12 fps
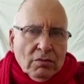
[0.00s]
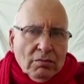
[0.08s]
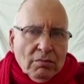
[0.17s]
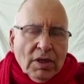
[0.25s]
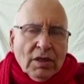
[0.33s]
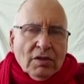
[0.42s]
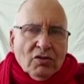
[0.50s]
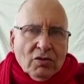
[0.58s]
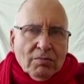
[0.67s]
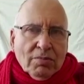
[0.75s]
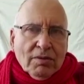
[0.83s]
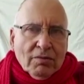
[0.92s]
make a
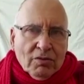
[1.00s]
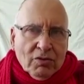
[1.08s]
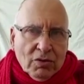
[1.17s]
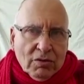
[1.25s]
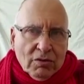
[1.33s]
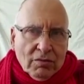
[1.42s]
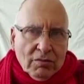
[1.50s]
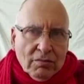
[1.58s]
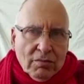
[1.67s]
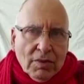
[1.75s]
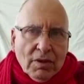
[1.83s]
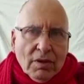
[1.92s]
student
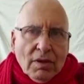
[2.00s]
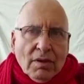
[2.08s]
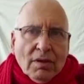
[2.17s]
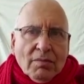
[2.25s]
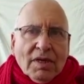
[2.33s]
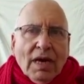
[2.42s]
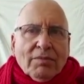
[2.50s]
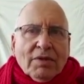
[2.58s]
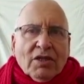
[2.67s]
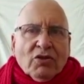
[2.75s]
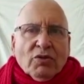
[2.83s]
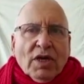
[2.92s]
become a
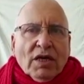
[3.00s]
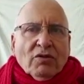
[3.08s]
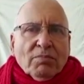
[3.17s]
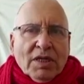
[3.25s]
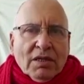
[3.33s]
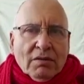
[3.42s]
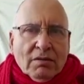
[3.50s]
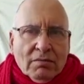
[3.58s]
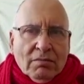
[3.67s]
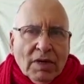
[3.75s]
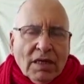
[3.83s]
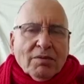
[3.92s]
creator,
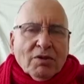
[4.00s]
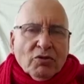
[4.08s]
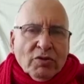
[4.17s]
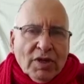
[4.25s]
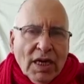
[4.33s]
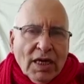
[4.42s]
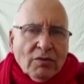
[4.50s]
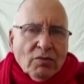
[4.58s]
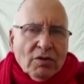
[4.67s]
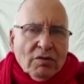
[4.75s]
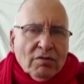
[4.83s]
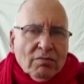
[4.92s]
make him create
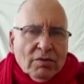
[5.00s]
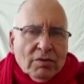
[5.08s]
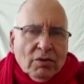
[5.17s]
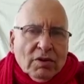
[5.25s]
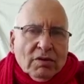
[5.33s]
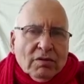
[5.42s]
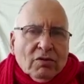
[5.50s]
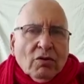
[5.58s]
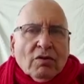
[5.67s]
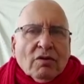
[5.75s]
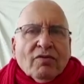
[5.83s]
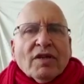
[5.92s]
with. So
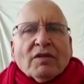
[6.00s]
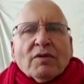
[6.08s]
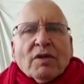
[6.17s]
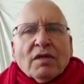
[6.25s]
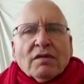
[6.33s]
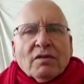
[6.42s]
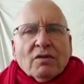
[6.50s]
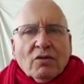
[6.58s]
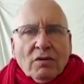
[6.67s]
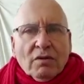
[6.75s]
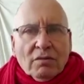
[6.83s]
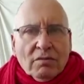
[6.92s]
the first one is
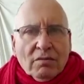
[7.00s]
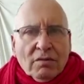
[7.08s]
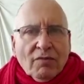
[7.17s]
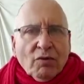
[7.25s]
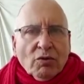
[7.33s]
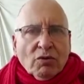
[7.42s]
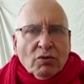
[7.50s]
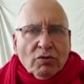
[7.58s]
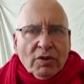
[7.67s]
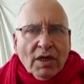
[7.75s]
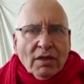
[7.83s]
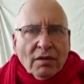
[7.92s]
if you want to
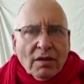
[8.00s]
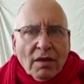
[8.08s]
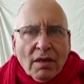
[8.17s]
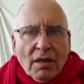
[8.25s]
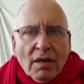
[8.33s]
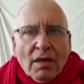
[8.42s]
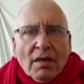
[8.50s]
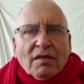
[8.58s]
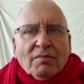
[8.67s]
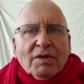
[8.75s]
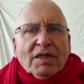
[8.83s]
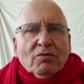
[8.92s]
create,
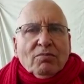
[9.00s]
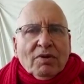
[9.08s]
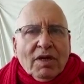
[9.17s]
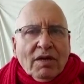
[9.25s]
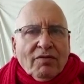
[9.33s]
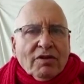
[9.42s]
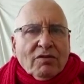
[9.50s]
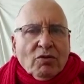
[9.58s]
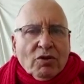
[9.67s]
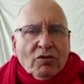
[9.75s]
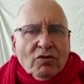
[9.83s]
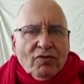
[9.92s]
it's better to believe that
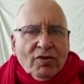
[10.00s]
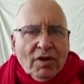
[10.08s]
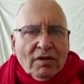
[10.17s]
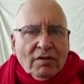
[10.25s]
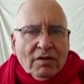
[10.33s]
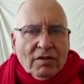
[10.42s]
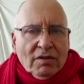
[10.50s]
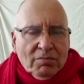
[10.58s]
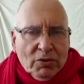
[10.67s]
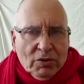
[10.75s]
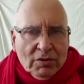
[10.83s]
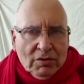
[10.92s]
what you feel is
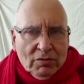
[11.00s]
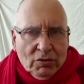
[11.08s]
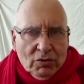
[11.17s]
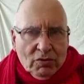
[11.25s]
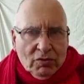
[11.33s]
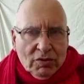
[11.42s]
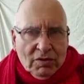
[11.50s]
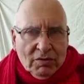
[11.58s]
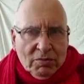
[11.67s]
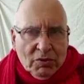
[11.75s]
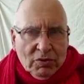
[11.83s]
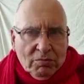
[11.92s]
important. What you feel is
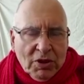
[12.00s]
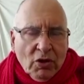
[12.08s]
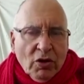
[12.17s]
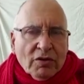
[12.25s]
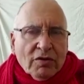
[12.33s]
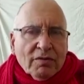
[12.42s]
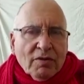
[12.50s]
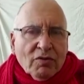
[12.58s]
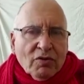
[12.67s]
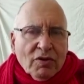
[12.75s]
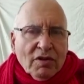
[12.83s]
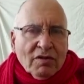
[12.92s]
important, because
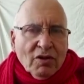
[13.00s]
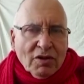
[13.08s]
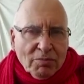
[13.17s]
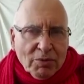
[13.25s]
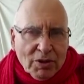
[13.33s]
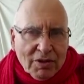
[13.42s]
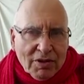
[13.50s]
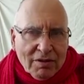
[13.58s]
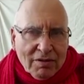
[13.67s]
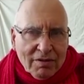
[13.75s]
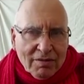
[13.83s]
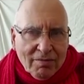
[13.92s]
if it's not important,